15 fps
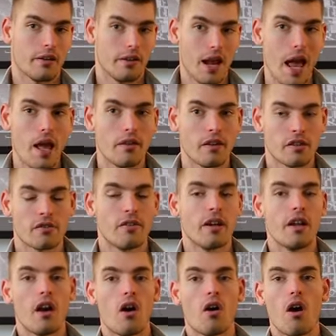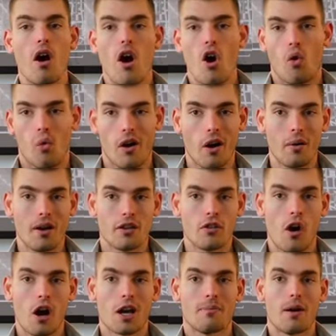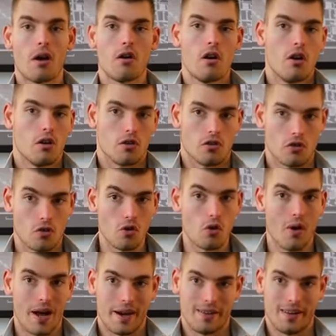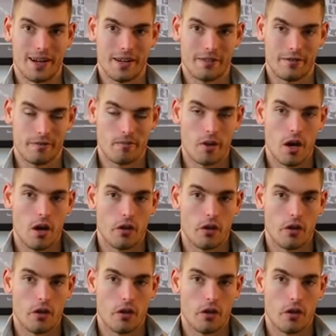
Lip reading: And today in this video, we're going to talk about Google Analytics.